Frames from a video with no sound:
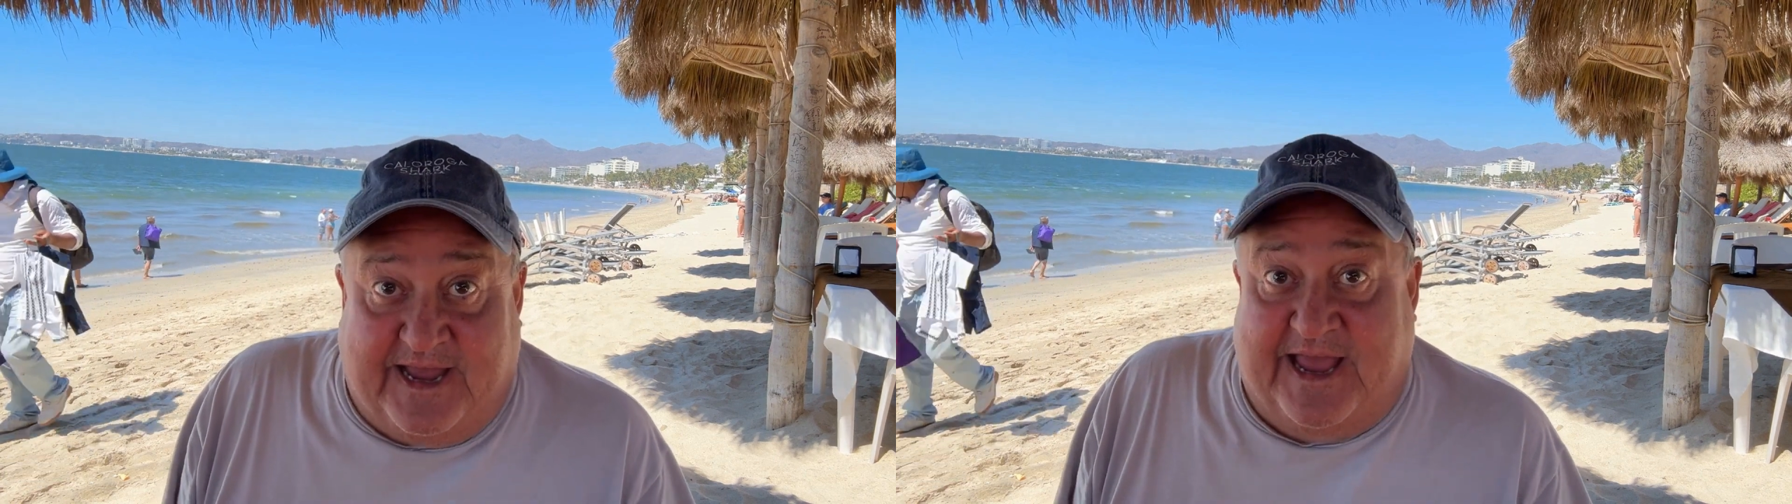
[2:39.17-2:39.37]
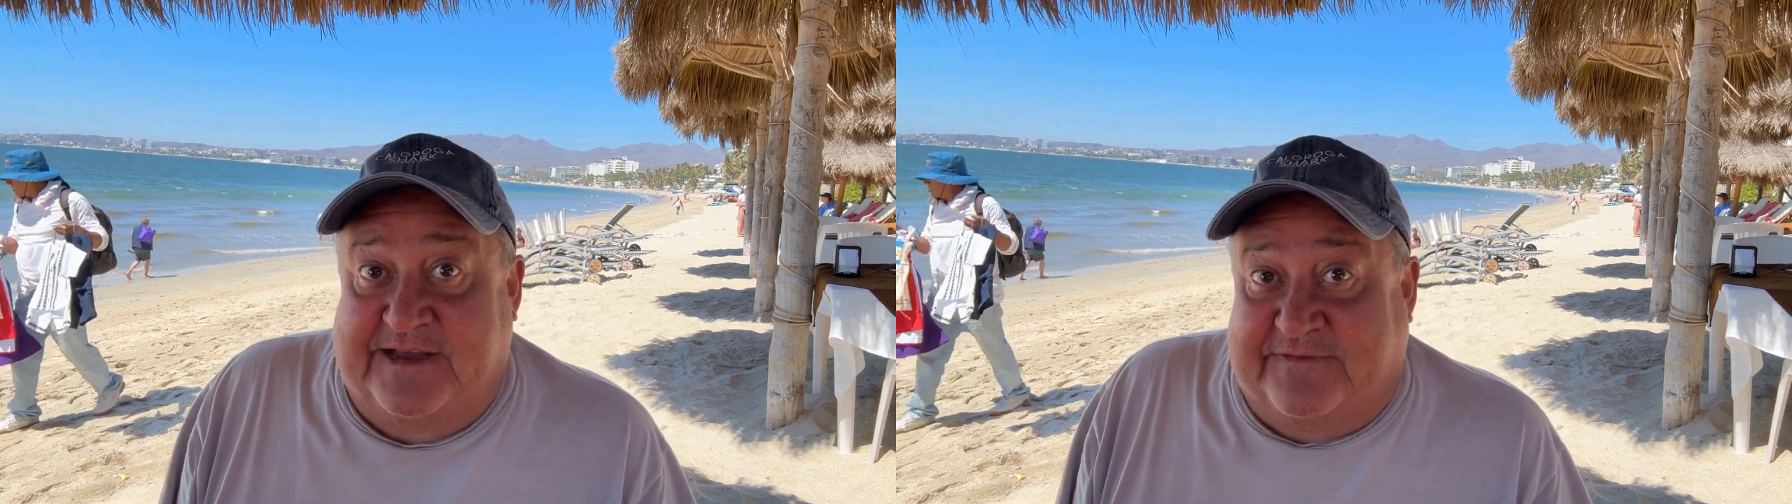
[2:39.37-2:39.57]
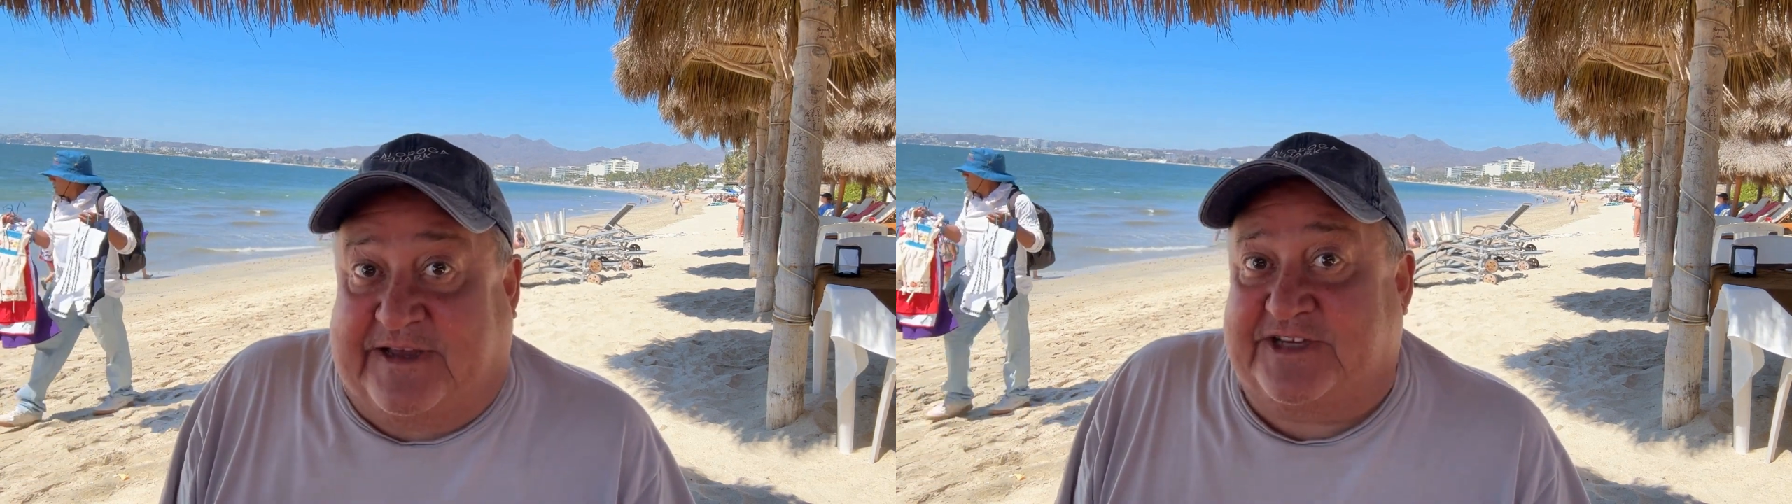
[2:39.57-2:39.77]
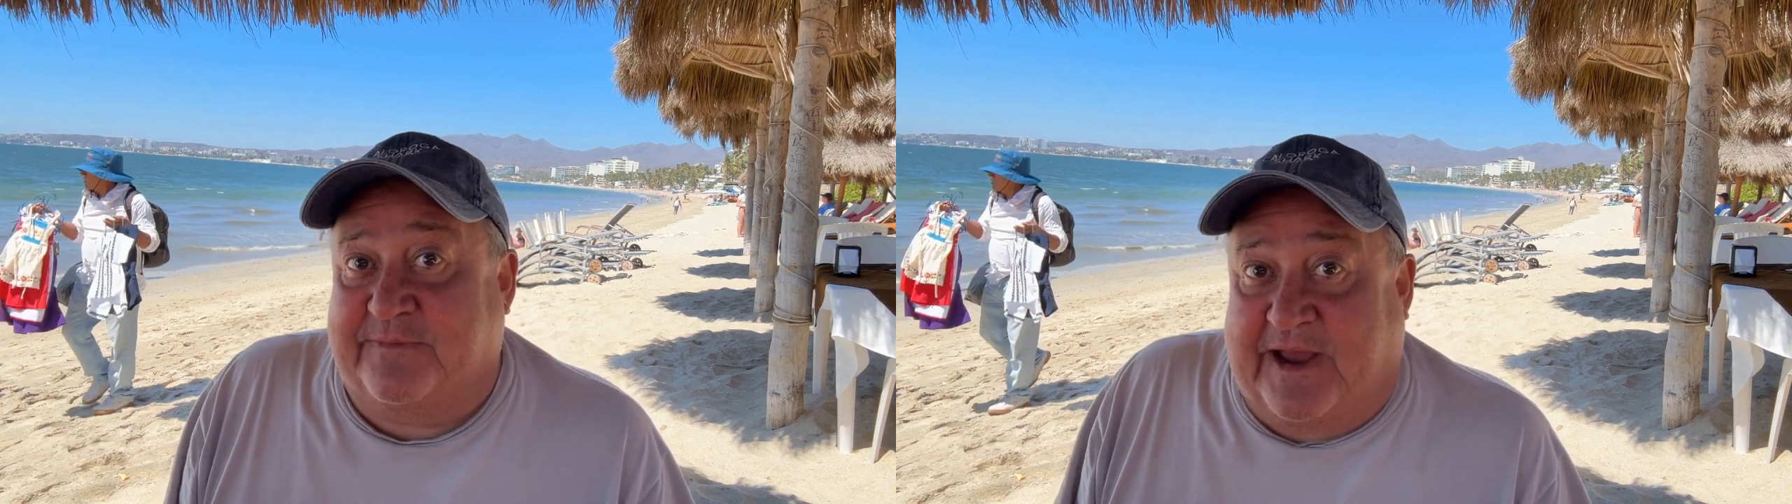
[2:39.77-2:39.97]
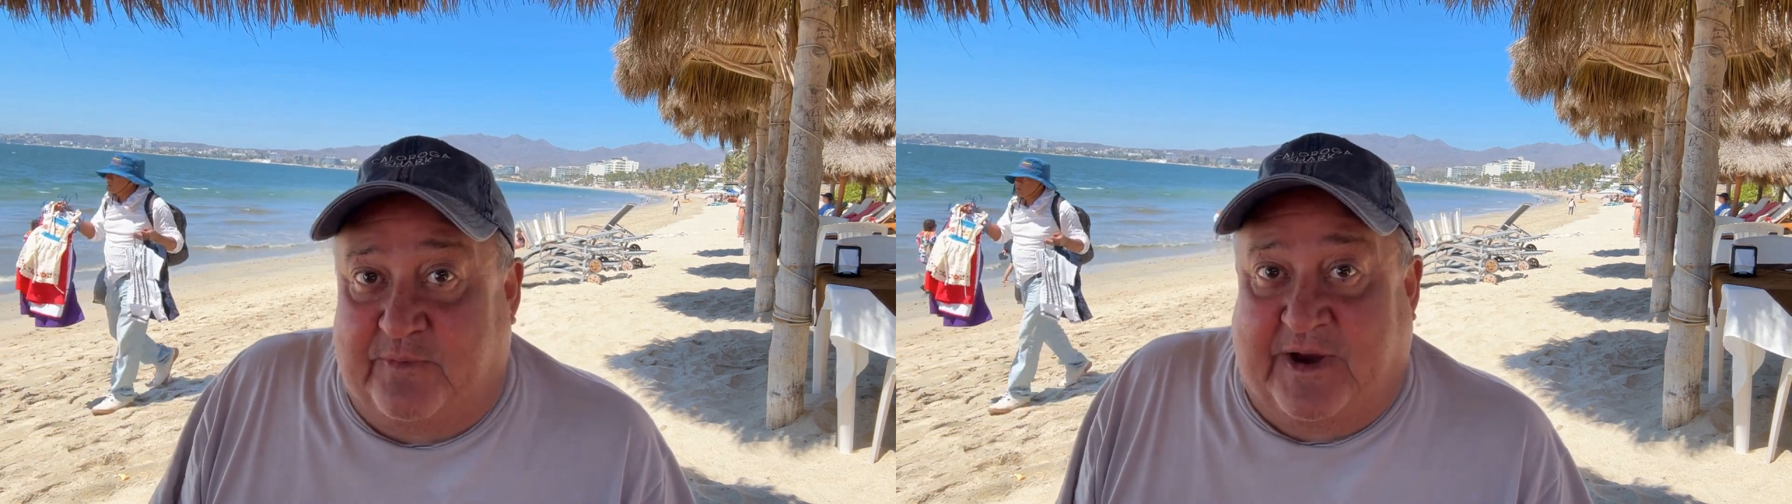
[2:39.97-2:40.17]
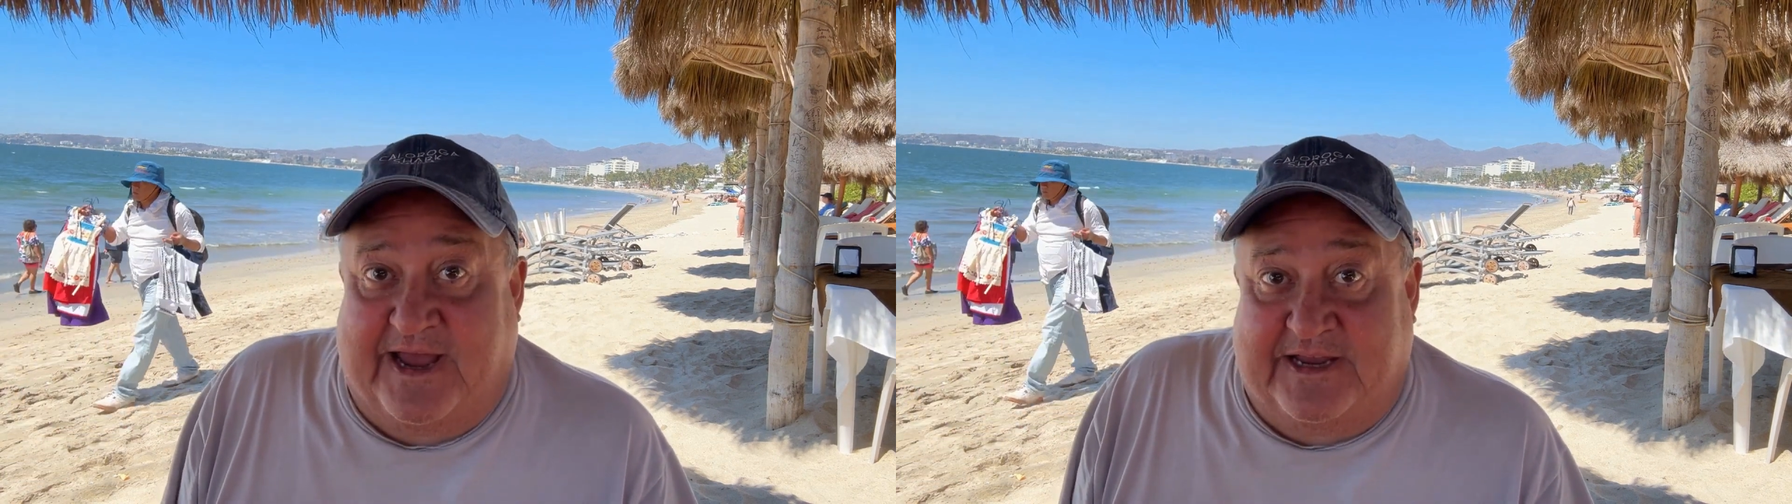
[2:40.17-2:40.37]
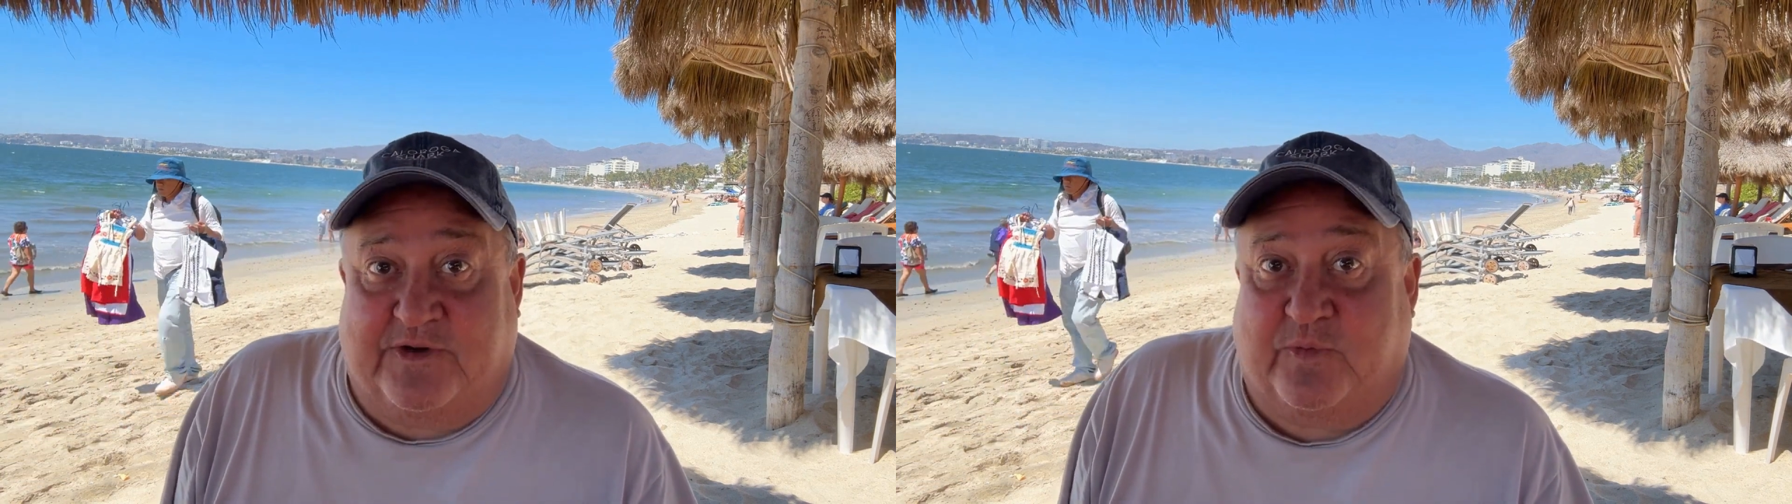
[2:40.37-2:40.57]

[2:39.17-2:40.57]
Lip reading: I could finish my wine and